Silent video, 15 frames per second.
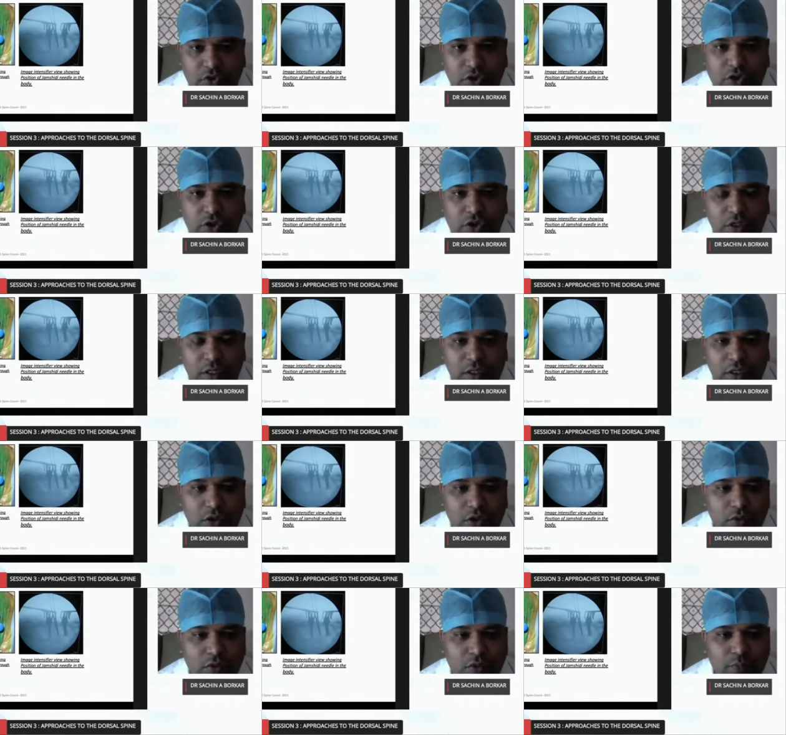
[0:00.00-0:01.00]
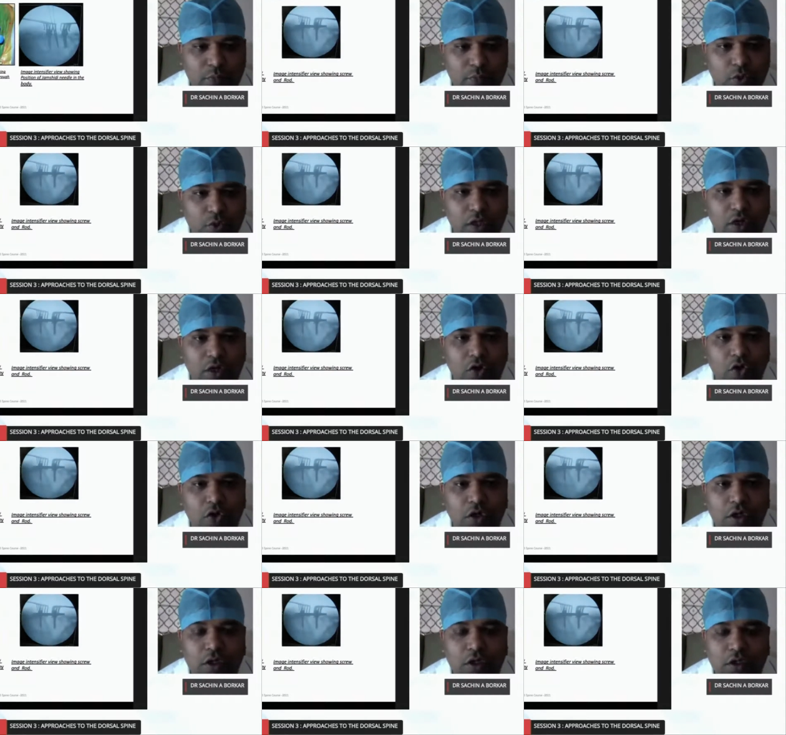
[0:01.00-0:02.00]
and put alcohol,
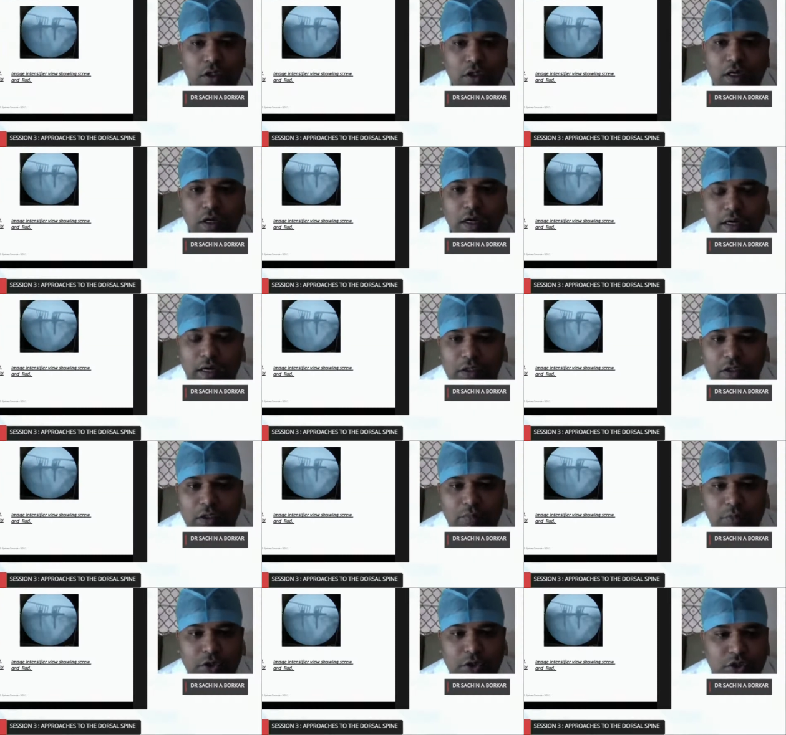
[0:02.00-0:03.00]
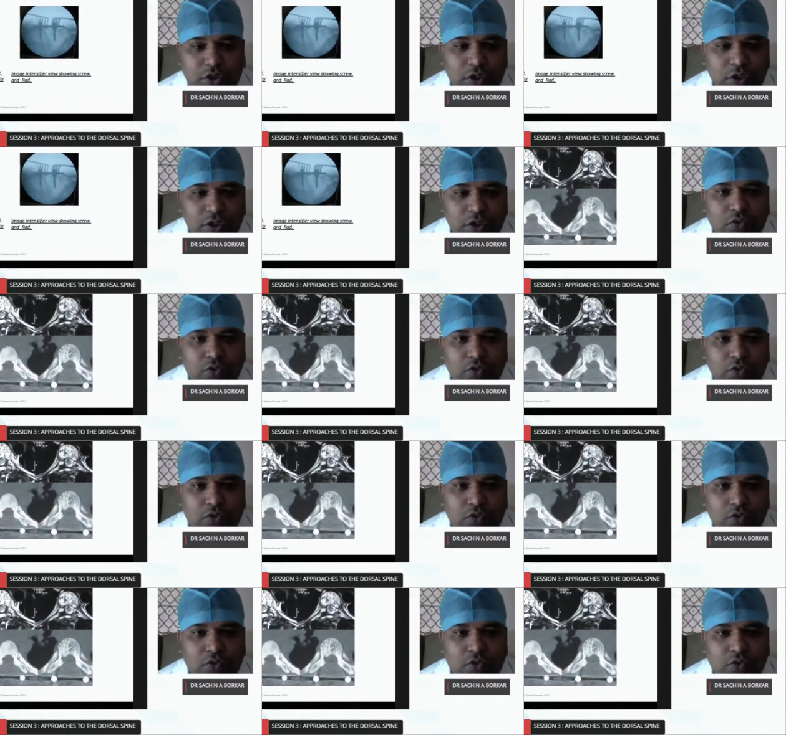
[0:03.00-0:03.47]
and the patient does well.